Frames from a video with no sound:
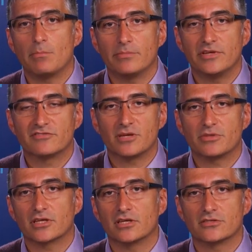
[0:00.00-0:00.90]
if
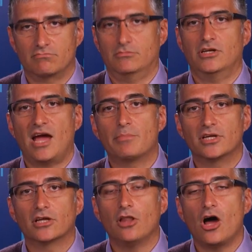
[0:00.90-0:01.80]
something is
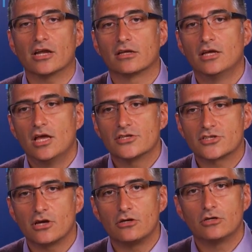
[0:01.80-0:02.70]
happening a lot?
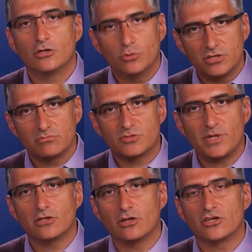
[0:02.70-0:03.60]
So we
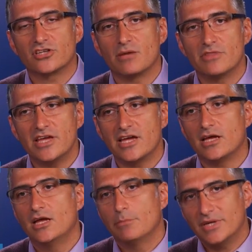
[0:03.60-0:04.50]
spend a lot of time there.
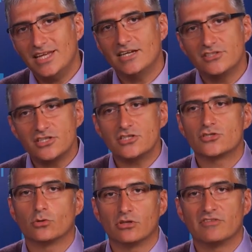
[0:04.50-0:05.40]
But in addition to
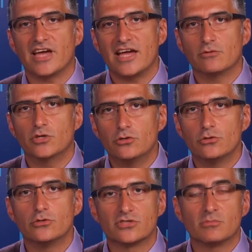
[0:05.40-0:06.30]
all of that, we
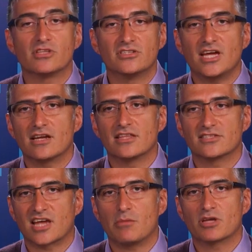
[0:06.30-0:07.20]
use some of the data that's
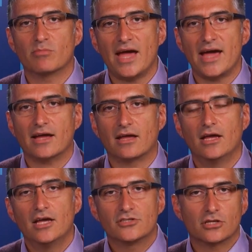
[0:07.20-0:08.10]
coming back
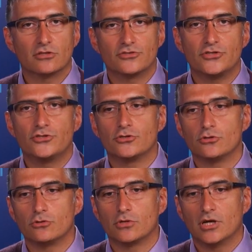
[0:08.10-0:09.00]
to
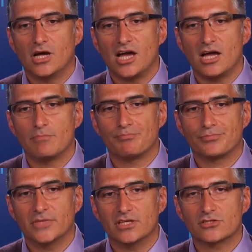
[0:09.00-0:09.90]
do
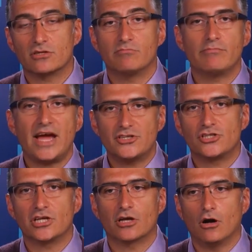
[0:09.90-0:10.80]
a sort of
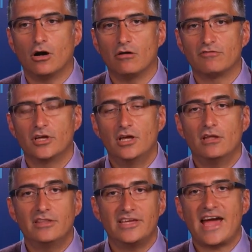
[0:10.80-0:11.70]
matching of
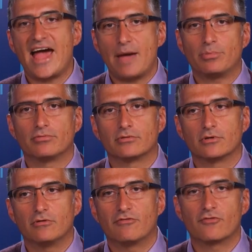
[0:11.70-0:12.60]
the app
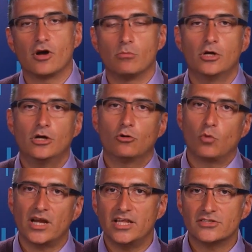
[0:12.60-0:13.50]
from
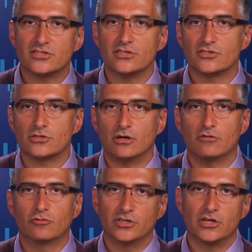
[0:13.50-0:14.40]
one instance
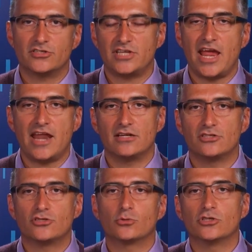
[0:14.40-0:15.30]
of Windows 10
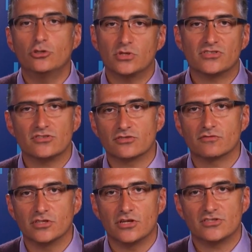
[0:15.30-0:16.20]
to a new instance of
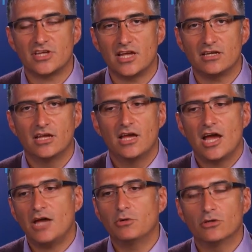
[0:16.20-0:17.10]
Windows 10.
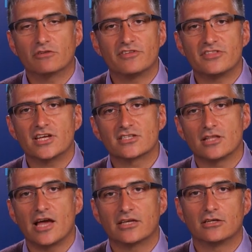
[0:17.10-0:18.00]
And we look for things
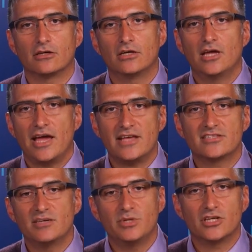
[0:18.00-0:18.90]
like, has
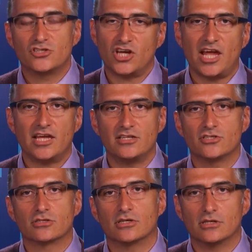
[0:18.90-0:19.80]
there been a change,
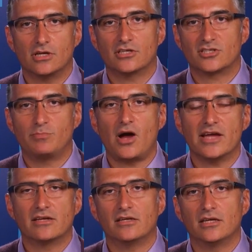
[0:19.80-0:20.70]
a
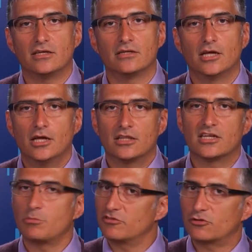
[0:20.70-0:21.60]
spike in the
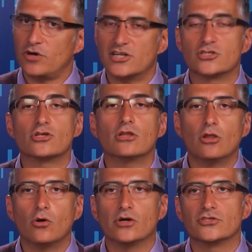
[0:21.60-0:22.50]
number of crashes on
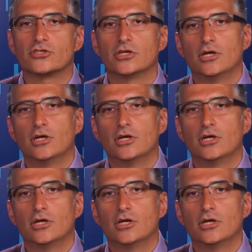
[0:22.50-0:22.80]
launch?